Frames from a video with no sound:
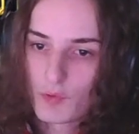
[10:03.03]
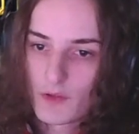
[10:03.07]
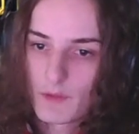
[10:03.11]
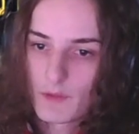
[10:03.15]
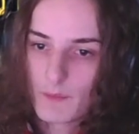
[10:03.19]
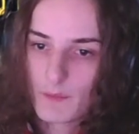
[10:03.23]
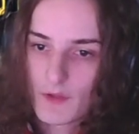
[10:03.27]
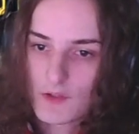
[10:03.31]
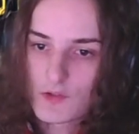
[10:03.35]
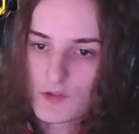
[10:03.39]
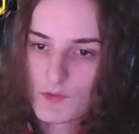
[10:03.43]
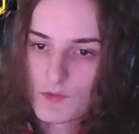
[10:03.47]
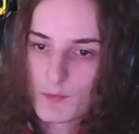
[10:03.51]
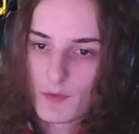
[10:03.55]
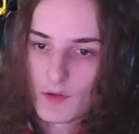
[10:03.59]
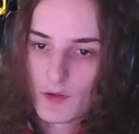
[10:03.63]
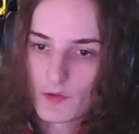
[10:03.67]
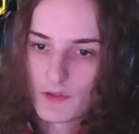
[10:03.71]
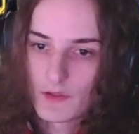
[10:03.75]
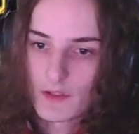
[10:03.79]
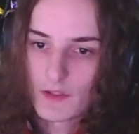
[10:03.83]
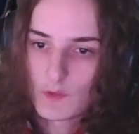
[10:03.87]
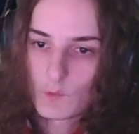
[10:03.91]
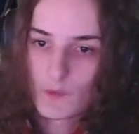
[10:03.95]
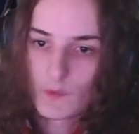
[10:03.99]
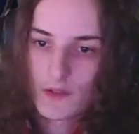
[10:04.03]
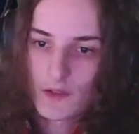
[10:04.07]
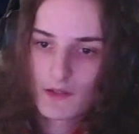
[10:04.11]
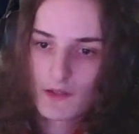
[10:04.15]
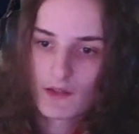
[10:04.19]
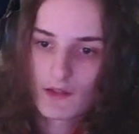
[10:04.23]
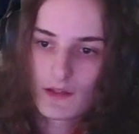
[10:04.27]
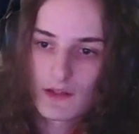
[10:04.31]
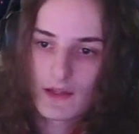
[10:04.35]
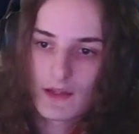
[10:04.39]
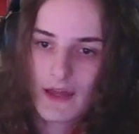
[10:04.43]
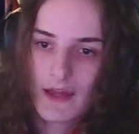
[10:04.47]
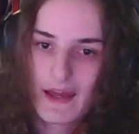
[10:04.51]
pretty much about it. We
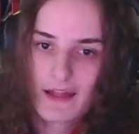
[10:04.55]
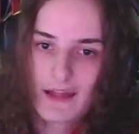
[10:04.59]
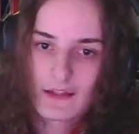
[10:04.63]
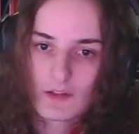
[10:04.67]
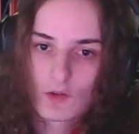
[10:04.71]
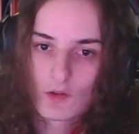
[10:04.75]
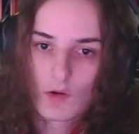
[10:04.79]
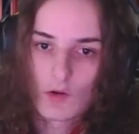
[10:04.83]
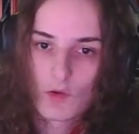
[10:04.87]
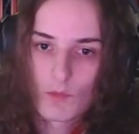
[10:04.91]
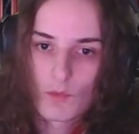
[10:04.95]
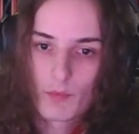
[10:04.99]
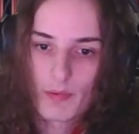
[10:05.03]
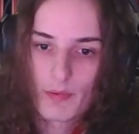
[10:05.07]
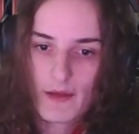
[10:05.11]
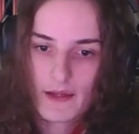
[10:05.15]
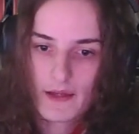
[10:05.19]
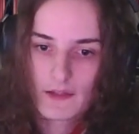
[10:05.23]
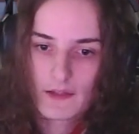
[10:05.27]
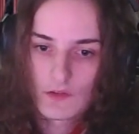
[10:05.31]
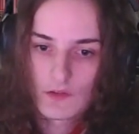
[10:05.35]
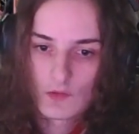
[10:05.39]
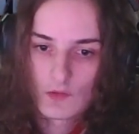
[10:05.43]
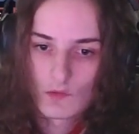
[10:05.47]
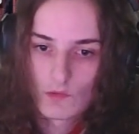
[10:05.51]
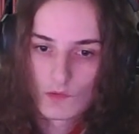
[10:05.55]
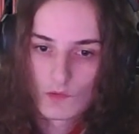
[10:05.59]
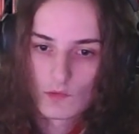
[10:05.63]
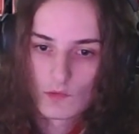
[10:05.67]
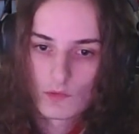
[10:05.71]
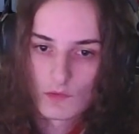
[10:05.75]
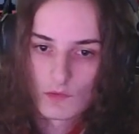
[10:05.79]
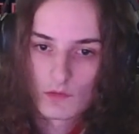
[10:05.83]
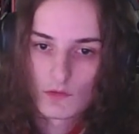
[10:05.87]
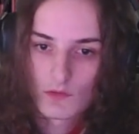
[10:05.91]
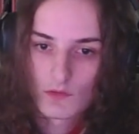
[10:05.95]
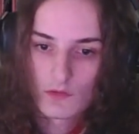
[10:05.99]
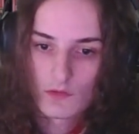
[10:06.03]
can go back
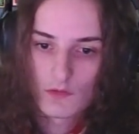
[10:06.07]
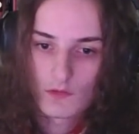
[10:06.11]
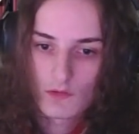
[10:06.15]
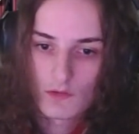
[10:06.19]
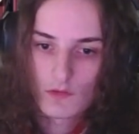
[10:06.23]
to,